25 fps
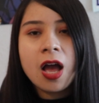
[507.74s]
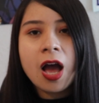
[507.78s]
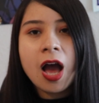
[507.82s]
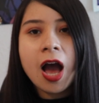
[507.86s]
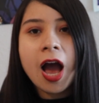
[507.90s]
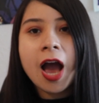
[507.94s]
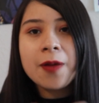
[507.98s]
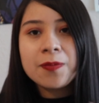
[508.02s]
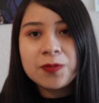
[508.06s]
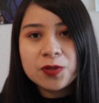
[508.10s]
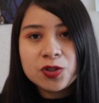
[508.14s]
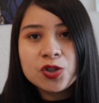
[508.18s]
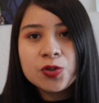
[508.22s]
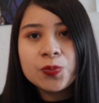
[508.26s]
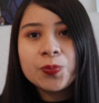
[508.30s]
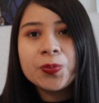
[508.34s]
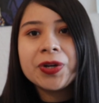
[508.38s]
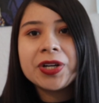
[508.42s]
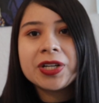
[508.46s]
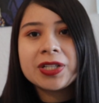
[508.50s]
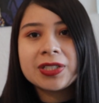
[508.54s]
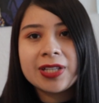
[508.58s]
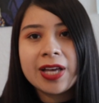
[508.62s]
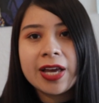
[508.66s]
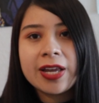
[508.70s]
I'm super
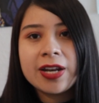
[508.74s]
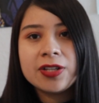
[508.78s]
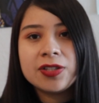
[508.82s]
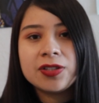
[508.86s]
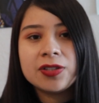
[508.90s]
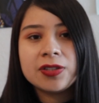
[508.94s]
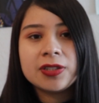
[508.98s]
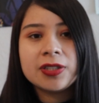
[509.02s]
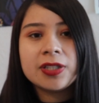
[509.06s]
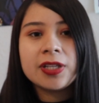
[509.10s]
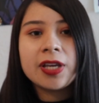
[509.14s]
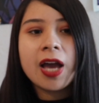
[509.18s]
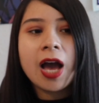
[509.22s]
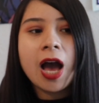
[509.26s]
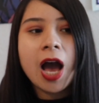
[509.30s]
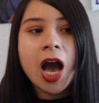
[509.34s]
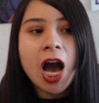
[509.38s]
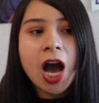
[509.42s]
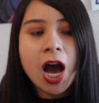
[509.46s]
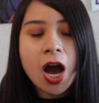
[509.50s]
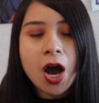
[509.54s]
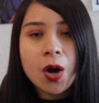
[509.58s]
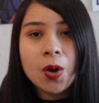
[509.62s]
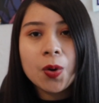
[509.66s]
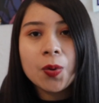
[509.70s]
excited to see
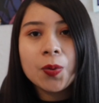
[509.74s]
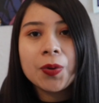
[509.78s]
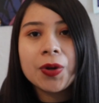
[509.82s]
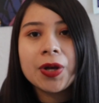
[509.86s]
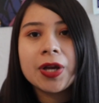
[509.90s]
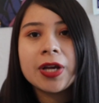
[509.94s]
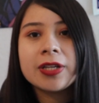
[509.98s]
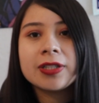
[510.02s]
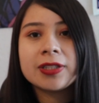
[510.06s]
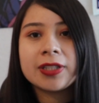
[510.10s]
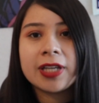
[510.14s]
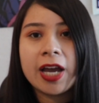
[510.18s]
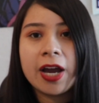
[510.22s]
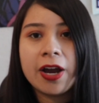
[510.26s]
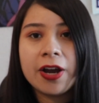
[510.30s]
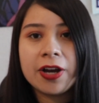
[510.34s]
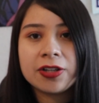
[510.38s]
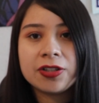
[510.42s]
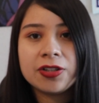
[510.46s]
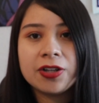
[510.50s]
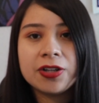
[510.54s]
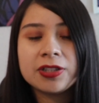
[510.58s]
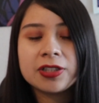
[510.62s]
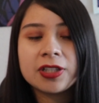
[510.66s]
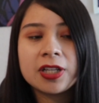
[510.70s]
how his
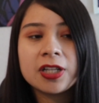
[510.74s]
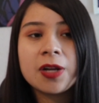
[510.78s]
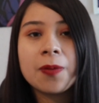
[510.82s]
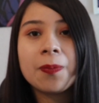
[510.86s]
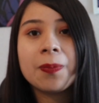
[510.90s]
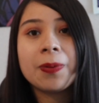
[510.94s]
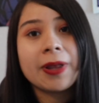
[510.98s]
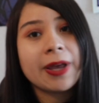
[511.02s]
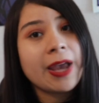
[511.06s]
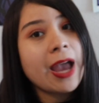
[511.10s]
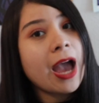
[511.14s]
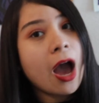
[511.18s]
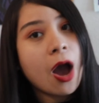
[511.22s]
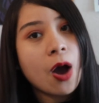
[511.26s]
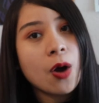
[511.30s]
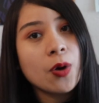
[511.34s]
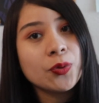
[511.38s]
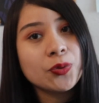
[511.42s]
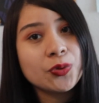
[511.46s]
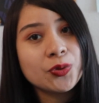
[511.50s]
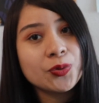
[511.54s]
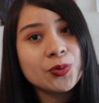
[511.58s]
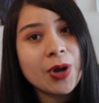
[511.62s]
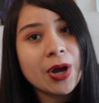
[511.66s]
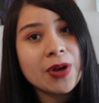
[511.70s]
character is going to play
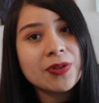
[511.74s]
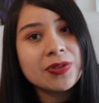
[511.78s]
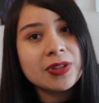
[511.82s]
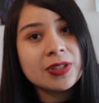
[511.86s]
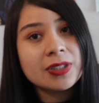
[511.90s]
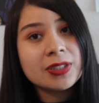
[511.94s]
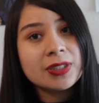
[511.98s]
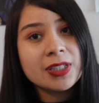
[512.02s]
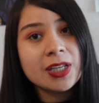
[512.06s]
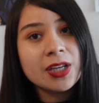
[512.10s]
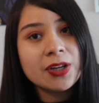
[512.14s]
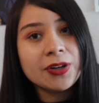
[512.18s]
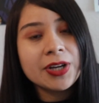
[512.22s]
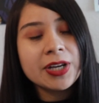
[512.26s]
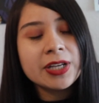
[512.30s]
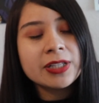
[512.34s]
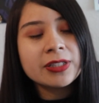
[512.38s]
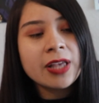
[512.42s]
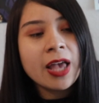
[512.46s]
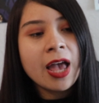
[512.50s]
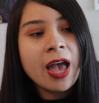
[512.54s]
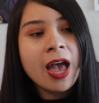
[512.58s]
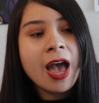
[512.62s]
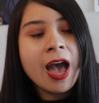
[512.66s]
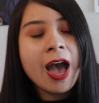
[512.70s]
out throughout the series.
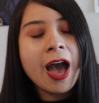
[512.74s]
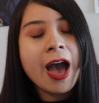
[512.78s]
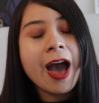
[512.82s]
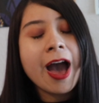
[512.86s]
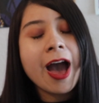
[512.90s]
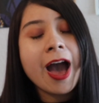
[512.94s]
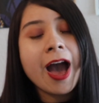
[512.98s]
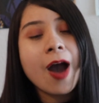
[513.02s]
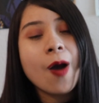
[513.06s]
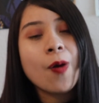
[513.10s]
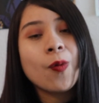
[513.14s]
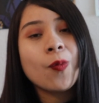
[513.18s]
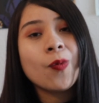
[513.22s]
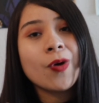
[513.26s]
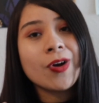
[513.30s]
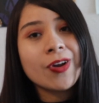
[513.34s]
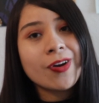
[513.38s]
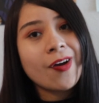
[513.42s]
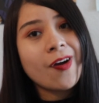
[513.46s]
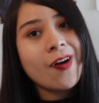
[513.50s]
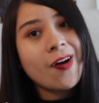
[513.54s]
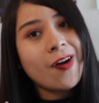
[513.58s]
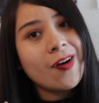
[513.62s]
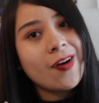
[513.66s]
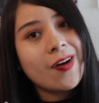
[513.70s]
One
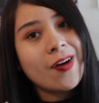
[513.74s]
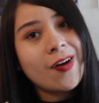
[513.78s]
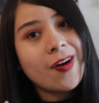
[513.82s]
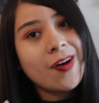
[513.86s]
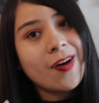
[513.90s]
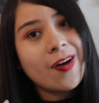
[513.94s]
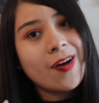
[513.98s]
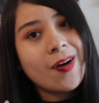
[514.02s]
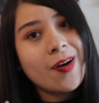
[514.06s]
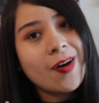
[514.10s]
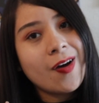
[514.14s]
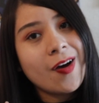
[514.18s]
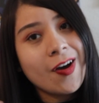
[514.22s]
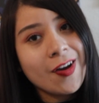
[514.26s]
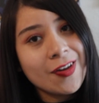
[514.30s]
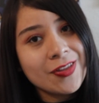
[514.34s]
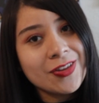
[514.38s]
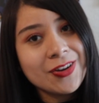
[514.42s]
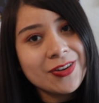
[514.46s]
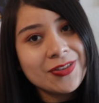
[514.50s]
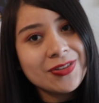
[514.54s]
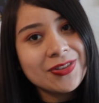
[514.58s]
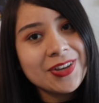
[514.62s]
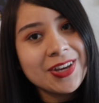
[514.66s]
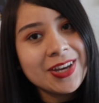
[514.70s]

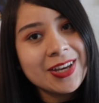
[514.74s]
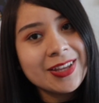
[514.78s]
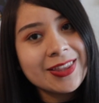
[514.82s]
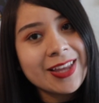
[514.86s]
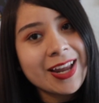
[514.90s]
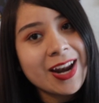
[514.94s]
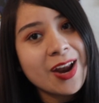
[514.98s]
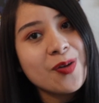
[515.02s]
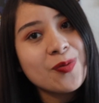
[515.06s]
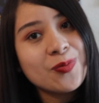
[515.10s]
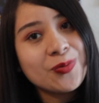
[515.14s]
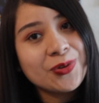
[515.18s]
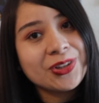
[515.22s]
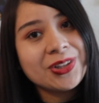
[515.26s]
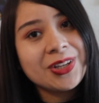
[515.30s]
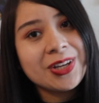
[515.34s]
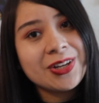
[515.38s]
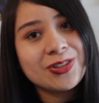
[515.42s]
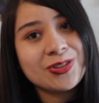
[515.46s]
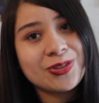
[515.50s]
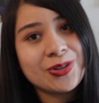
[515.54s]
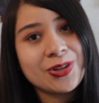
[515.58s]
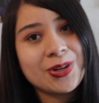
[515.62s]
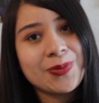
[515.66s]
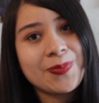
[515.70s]
other thing that I really
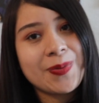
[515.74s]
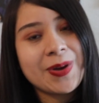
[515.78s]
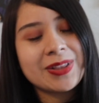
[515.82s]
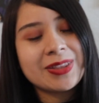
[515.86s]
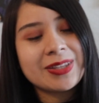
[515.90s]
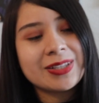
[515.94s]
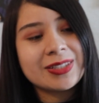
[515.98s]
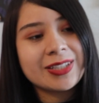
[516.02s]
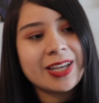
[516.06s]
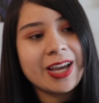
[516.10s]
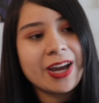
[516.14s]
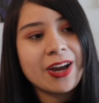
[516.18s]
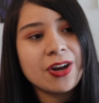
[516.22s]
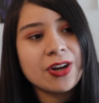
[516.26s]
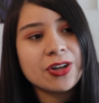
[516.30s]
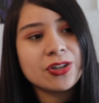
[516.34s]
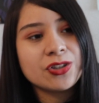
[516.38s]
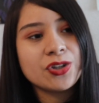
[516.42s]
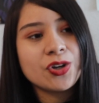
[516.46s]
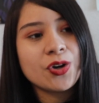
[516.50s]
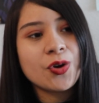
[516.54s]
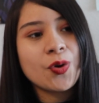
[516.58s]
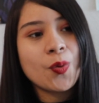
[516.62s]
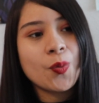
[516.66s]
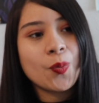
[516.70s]
enjoyed about this
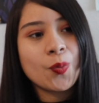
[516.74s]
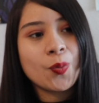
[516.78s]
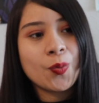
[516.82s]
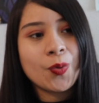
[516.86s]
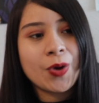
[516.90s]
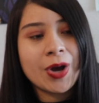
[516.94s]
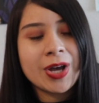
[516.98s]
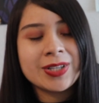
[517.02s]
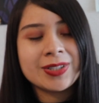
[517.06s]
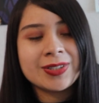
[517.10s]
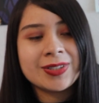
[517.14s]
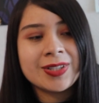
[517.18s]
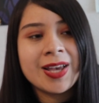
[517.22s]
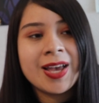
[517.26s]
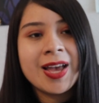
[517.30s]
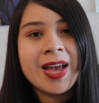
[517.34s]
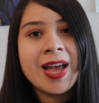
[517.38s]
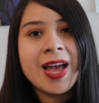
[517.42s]
character was